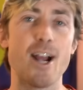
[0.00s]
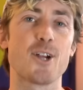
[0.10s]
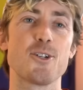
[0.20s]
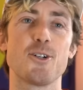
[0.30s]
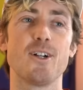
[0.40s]

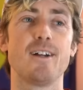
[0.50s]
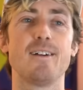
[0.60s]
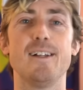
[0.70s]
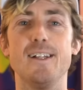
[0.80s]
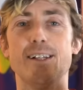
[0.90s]
extra
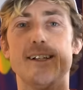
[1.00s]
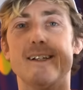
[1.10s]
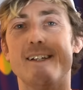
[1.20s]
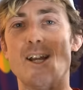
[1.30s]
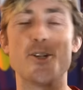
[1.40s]

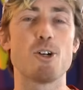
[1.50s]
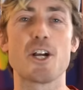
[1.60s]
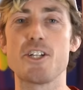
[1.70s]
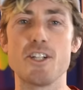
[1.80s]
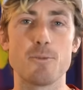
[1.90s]

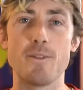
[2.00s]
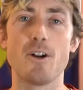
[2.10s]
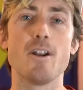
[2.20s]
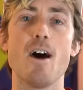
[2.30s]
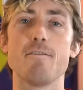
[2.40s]
instructions when they're
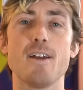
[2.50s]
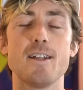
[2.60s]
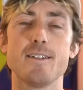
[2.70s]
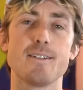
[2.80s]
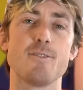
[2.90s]
on
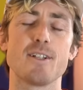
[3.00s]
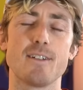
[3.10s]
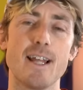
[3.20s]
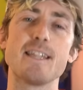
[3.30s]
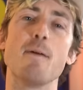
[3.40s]
offense, just
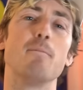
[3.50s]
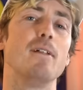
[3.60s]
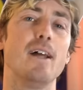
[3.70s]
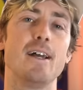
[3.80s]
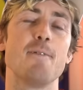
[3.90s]
let them
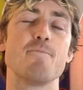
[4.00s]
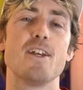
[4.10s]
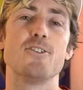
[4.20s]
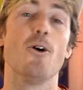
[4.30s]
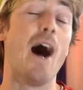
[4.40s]
play.
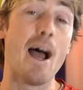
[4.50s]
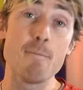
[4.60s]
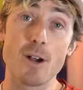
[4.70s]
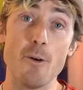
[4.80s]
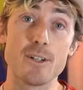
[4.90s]
So I'm
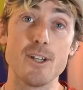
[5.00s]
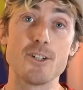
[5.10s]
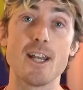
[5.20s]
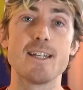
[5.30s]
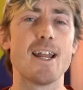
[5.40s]
going to the
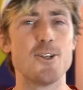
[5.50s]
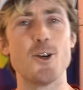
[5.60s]
shade tent.